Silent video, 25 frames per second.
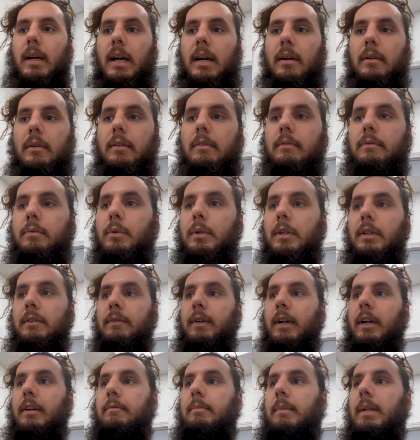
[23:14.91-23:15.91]
hour and
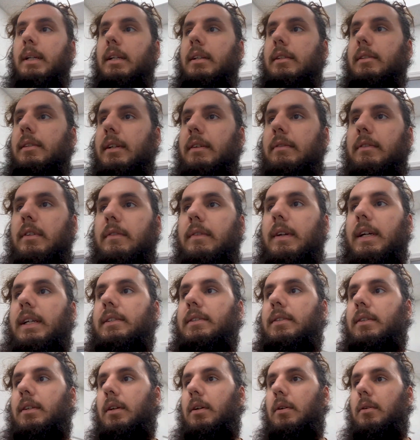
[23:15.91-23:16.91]
45 minutes left of
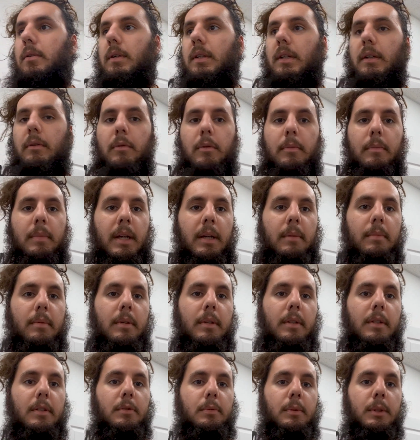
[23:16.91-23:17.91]
SEO, and then we'll be able
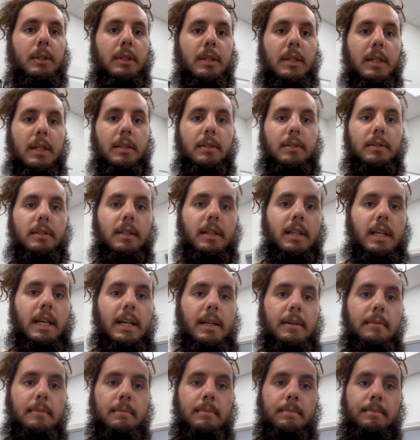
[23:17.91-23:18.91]
to switch gears to
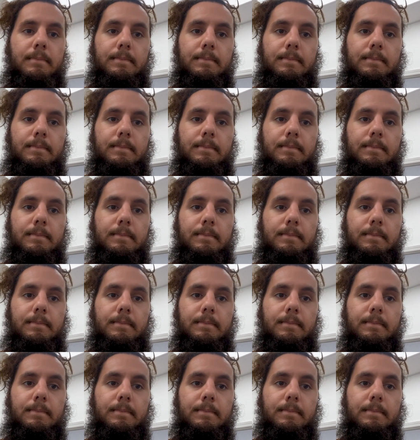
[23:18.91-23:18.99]
that.